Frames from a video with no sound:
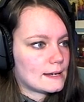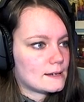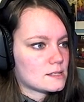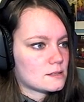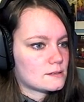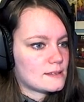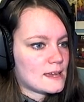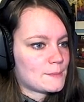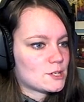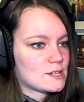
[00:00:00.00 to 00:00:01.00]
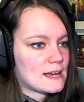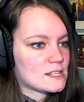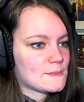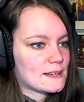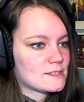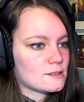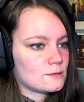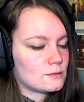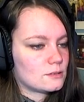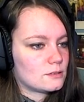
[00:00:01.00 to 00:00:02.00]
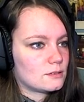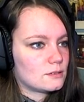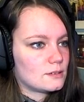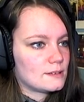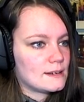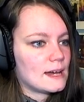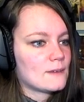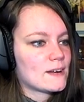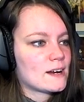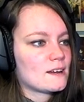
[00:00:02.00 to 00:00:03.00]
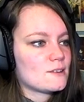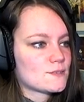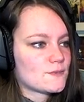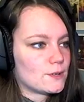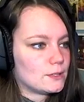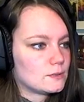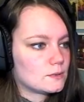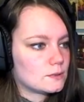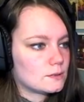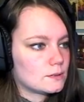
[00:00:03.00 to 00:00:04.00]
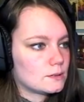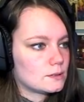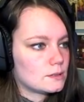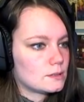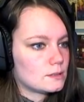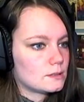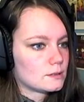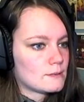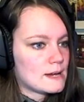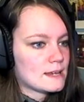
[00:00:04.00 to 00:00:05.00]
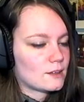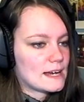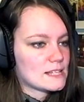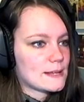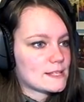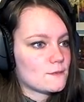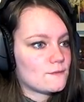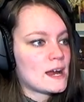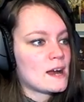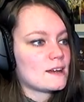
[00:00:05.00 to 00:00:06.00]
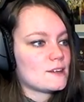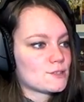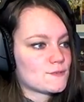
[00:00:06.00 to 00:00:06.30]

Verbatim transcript: Has damaged hazmat suit. Not very useful. Regular hazmat suit. Very